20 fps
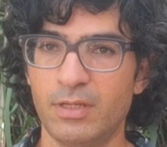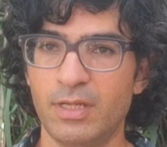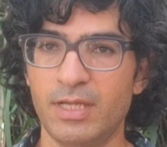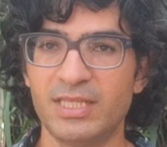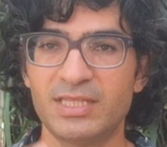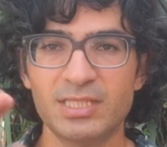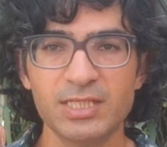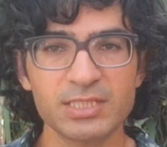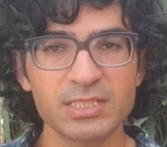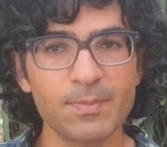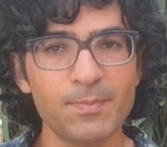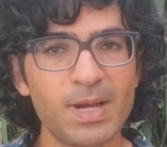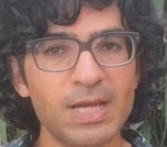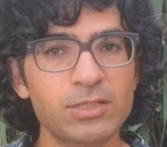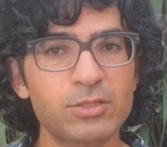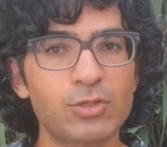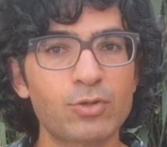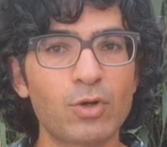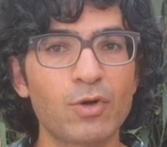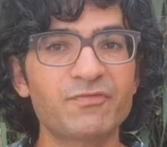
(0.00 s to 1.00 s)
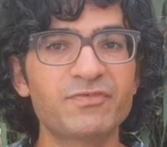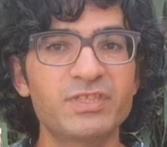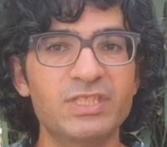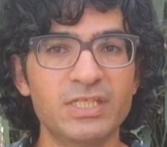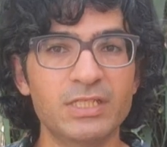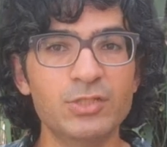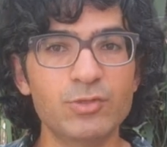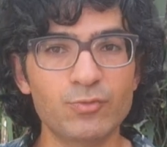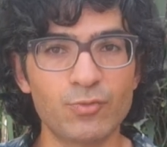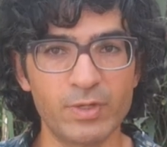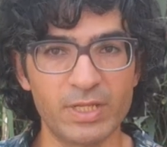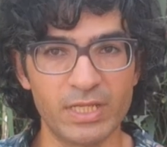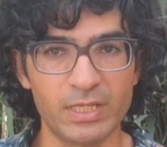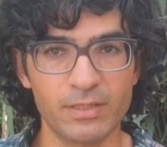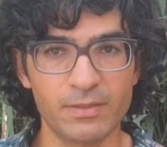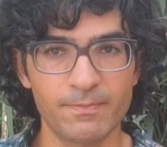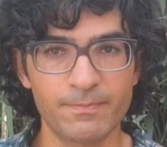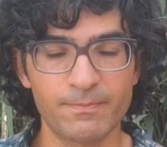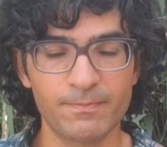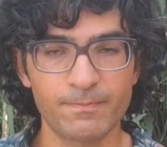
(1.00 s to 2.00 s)
It is a matter of degree.
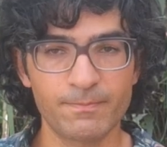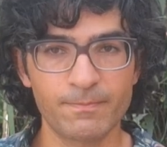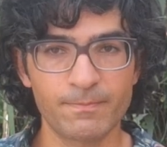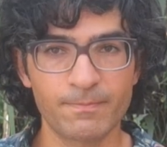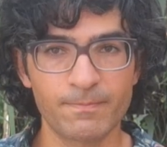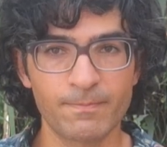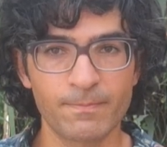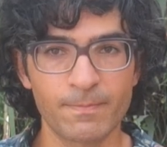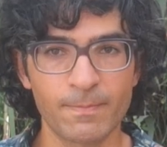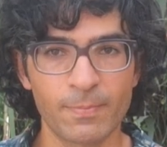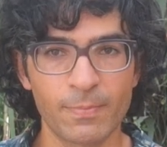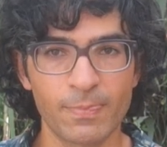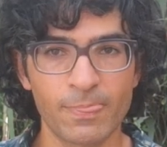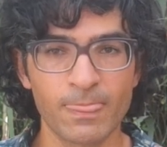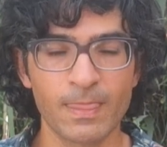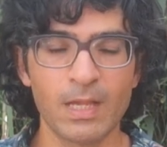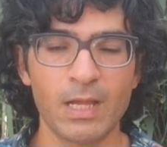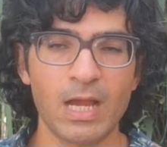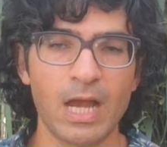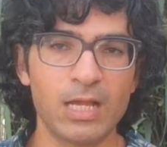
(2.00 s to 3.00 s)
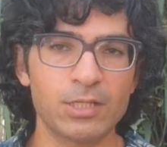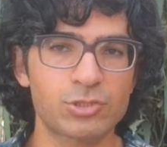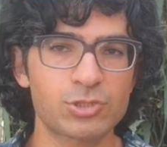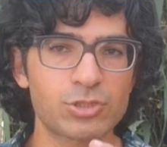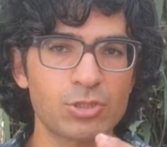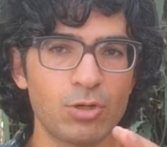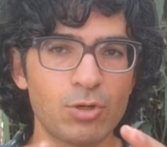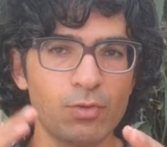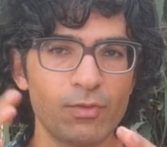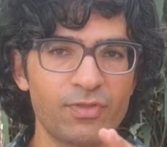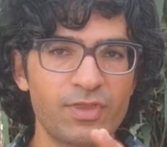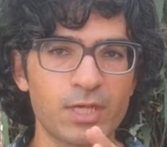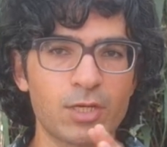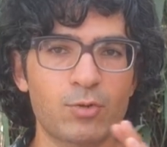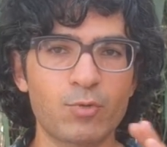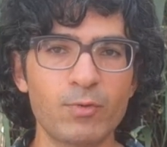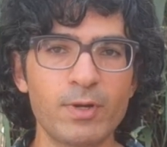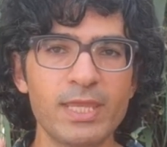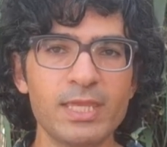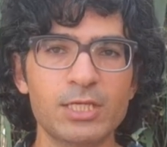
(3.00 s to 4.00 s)
And so the
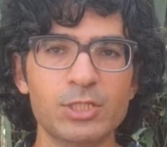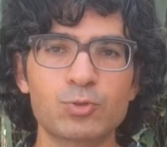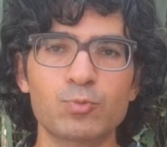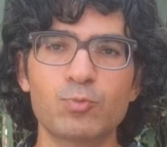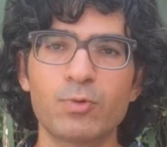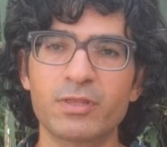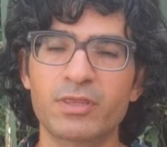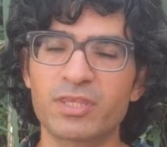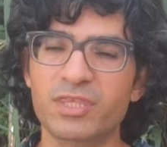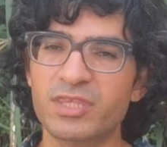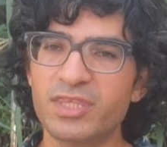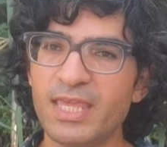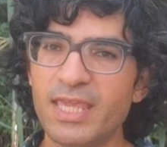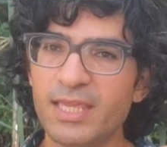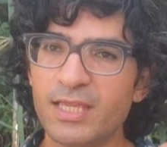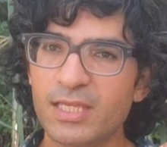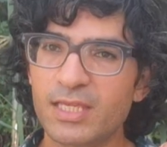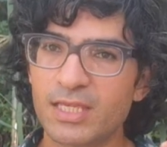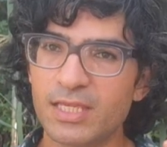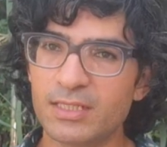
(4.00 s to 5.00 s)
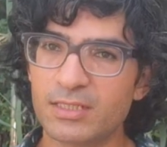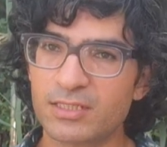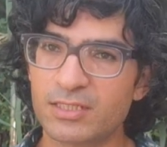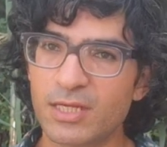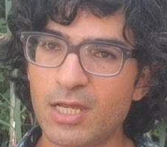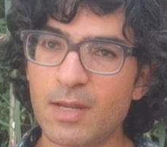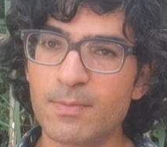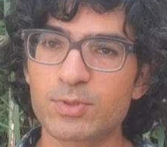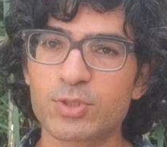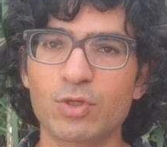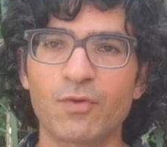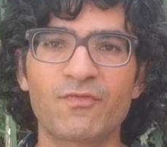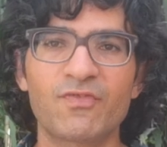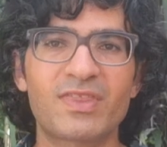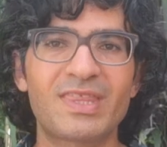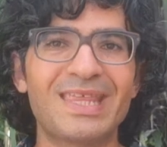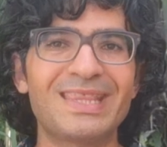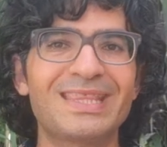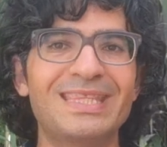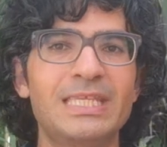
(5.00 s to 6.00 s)
Greeks would think in terms of
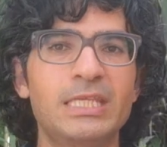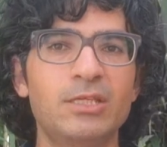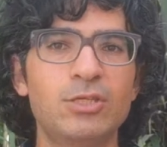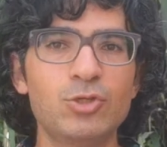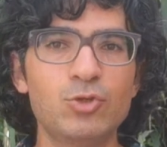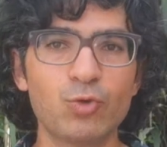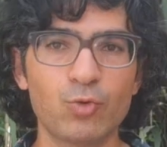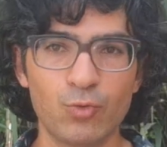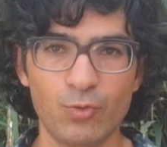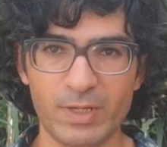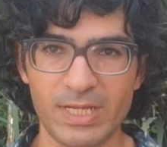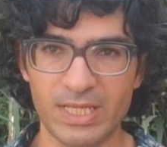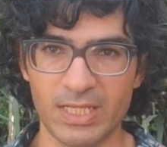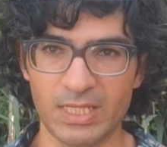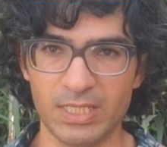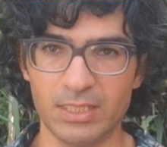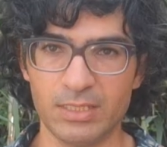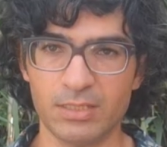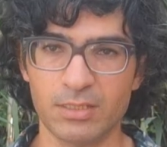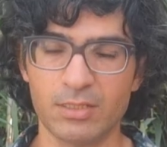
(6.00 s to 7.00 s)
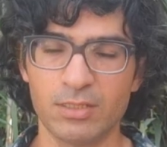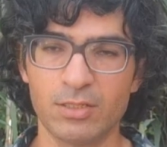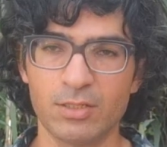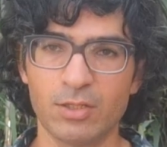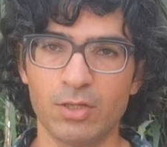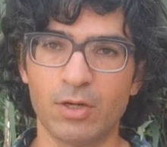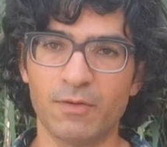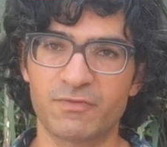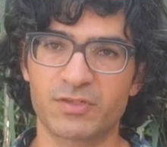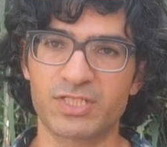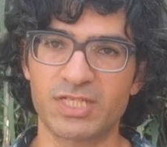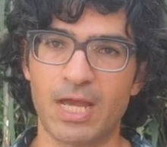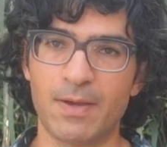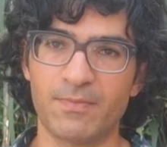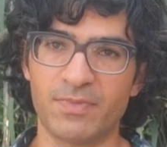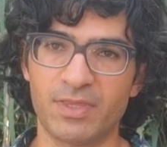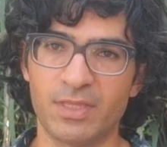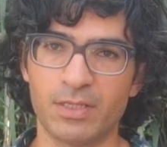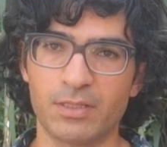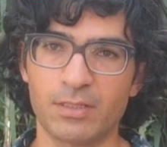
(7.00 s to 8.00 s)
the degree of
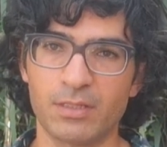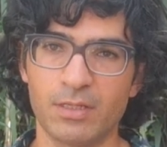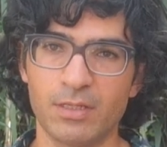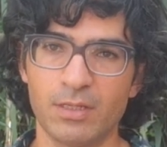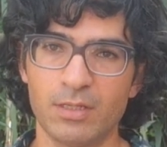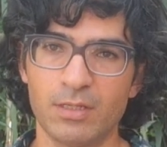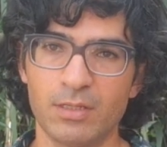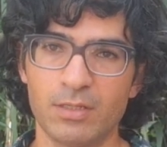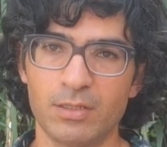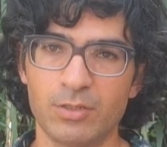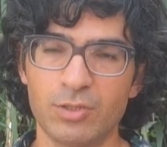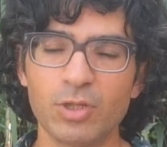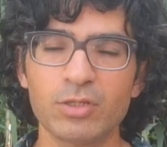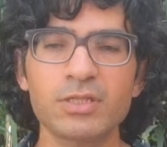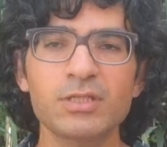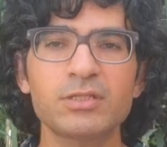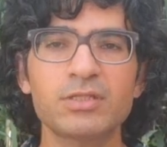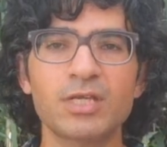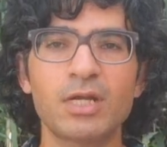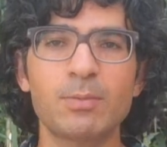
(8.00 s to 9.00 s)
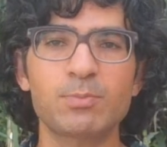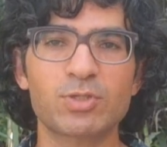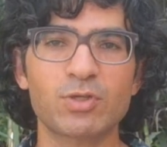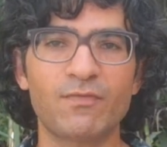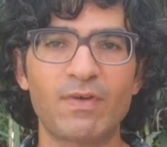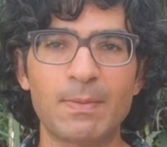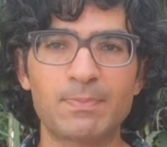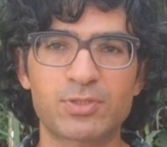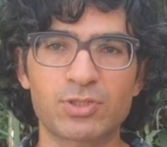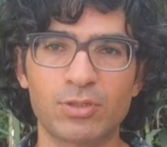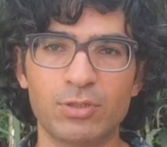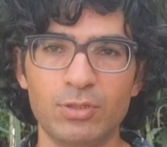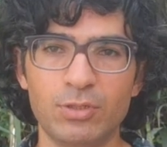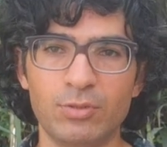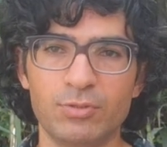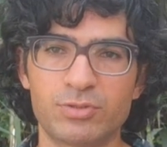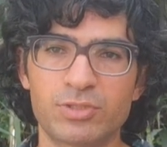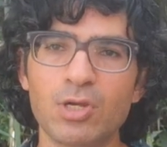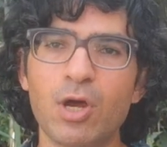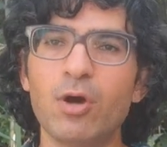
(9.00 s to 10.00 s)
something, not in terms of
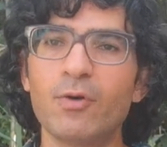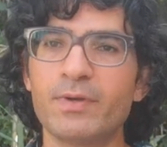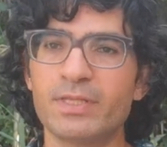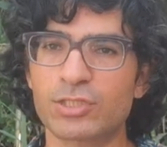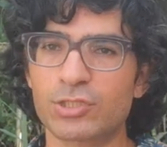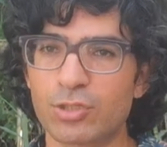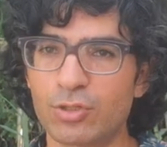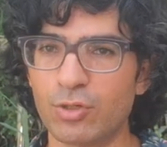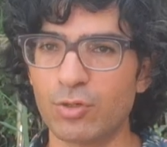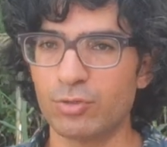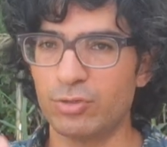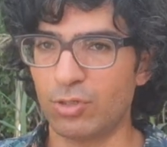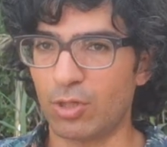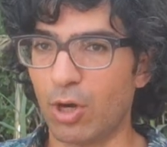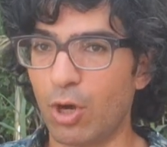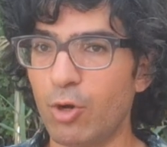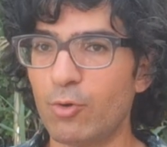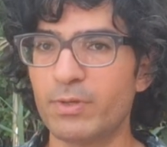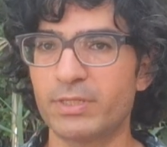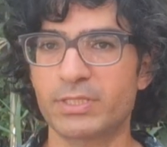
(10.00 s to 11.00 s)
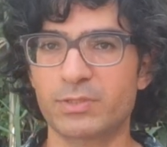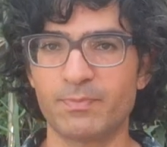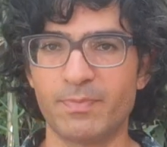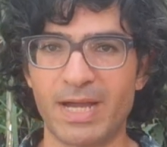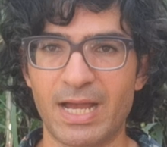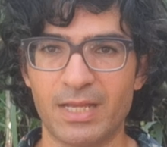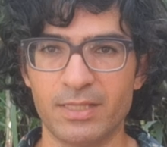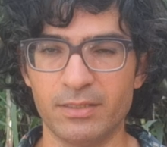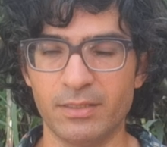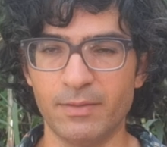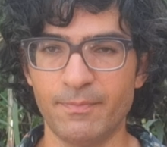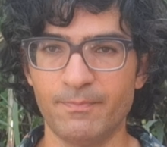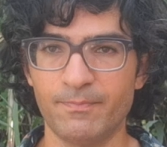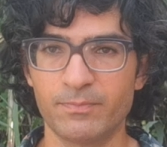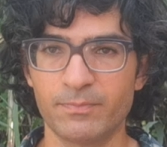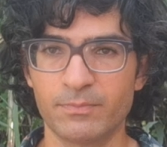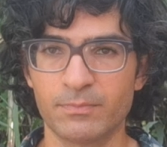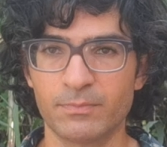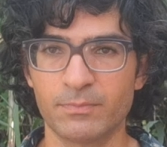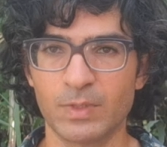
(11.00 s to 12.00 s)
absolutes. Oh, it's good, oh, it's bad.
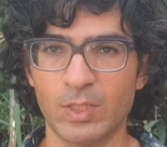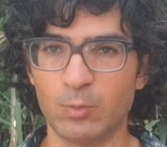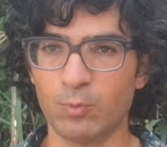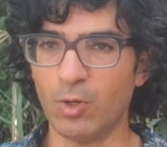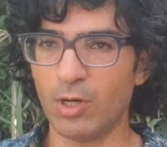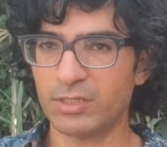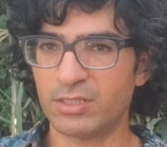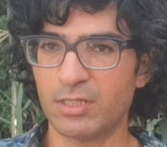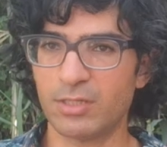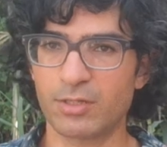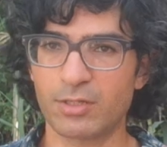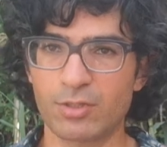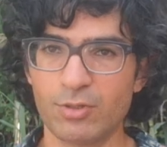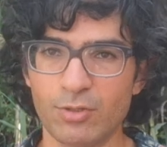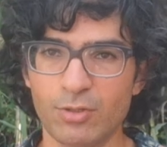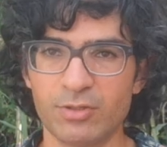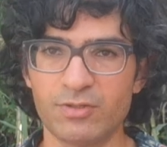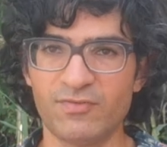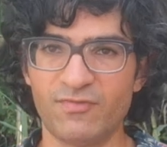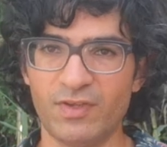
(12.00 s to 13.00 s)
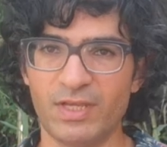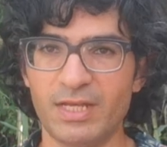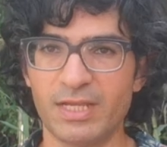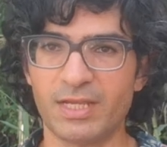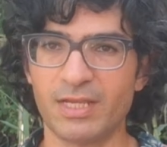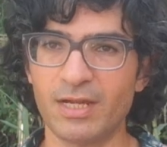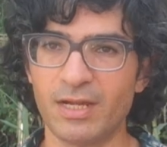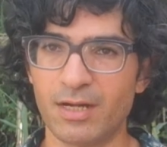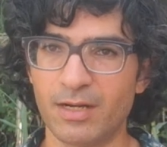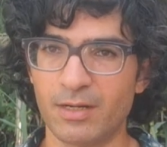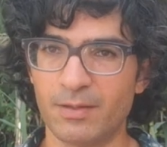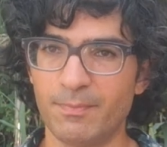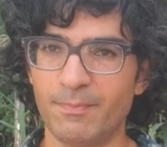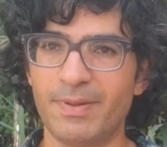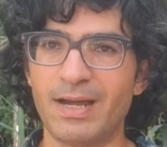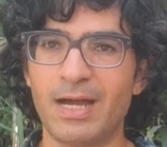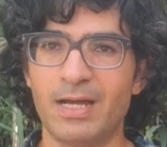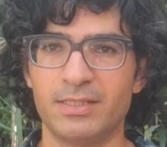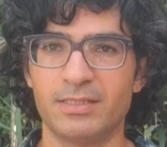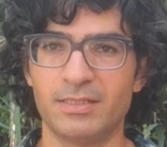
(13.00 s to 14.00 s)
Water good, vinegar
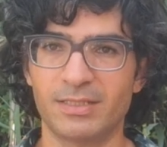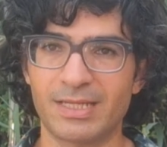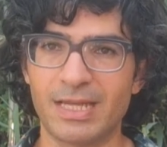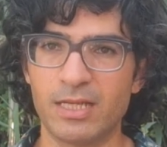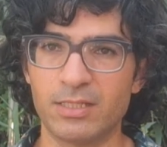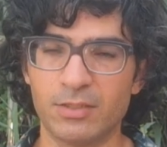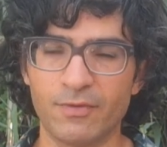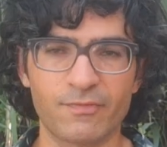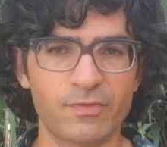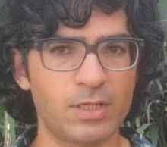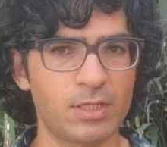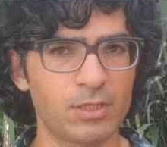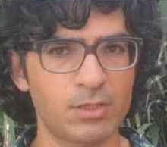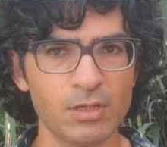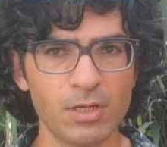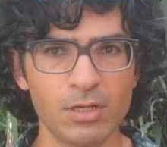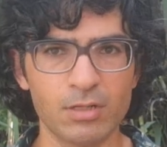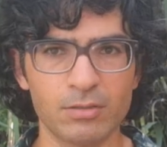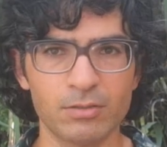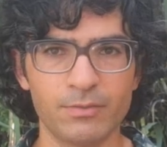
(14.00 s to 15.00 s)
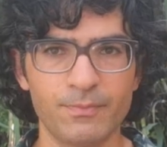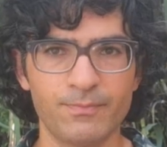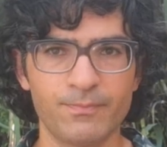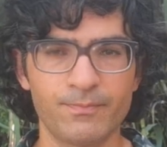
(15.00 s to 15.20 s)
bad, kind of thing. No.